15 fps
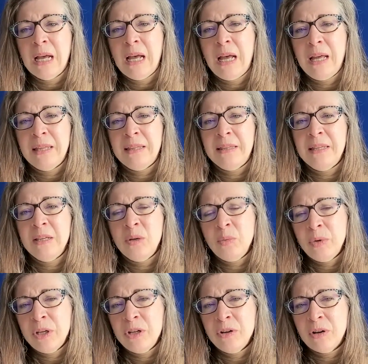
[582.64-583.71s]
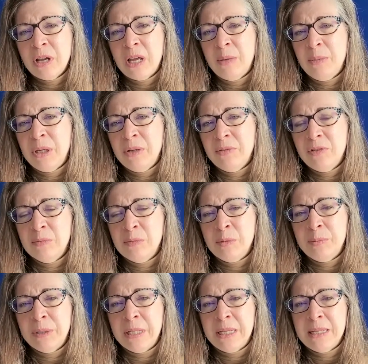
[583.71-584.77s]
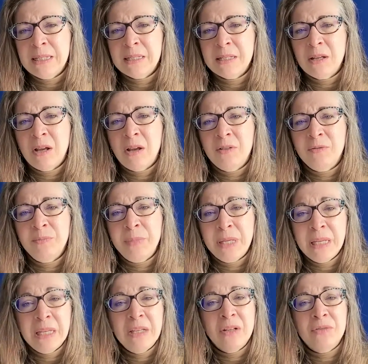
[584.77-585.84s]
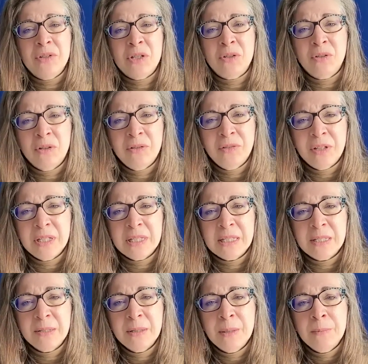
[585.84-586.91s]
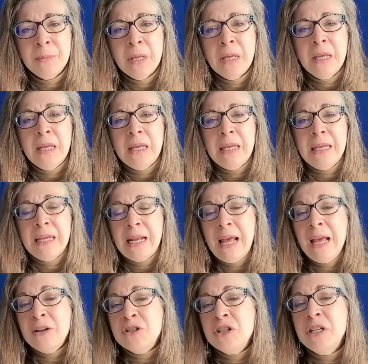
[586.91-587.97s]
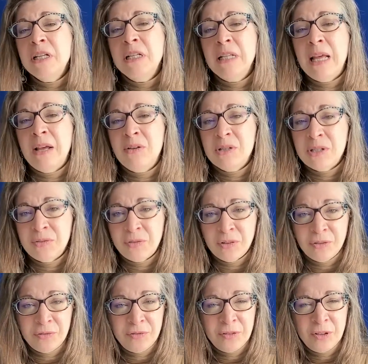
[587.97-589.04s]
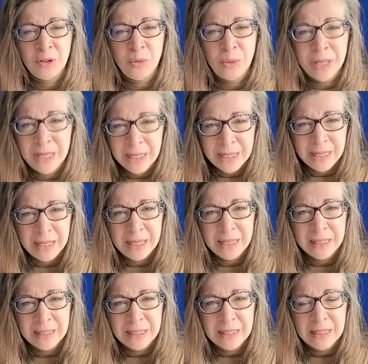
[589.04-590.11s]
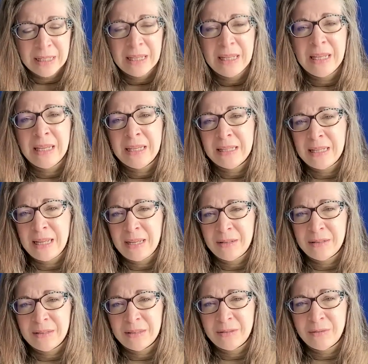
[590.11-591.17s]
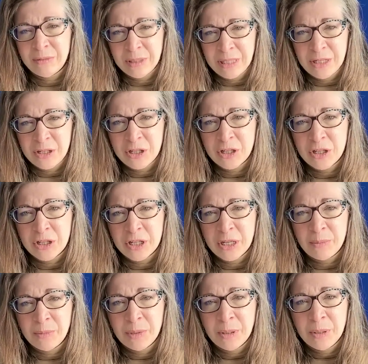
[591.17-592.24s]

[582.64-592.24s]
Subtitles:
I think when you're coming from a place of being of service, it actually allows for fluidity in that relationship.